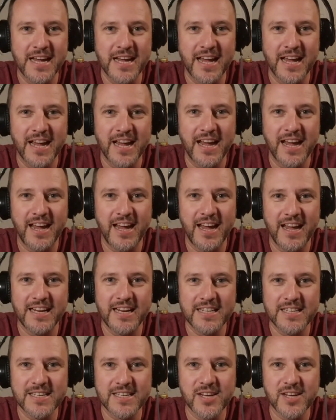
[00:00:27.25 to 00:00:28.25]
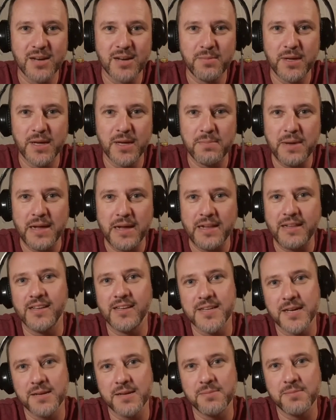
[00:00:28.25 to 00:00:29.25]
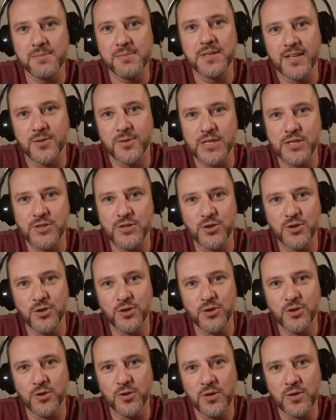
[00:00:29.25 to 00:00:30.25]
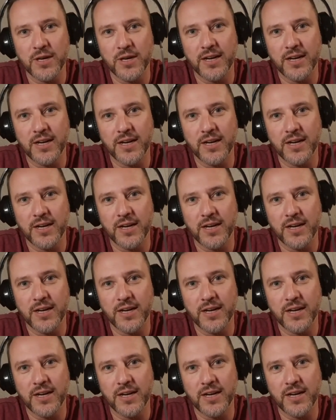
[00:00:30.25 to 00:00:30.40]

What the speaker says: And this is going to be a monthly segment that we do,